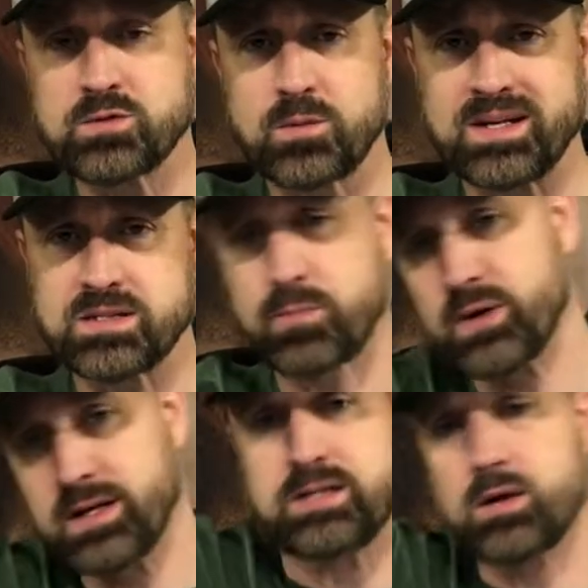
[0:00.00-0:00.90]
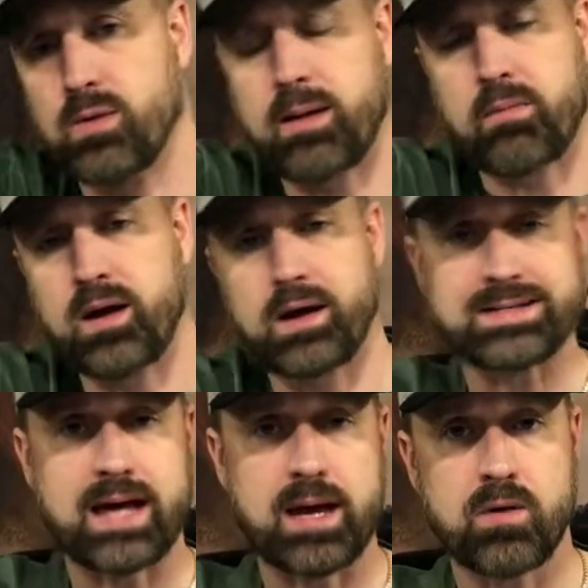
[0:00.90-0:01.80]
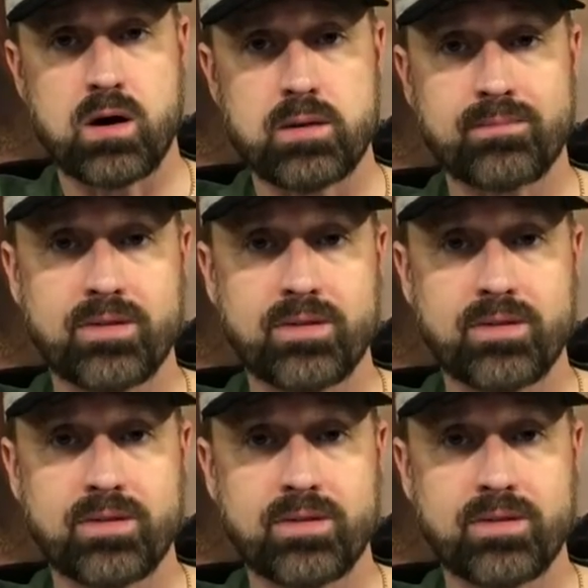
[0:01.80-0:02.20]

so it makes it pretty easy to wrap around and tie them on.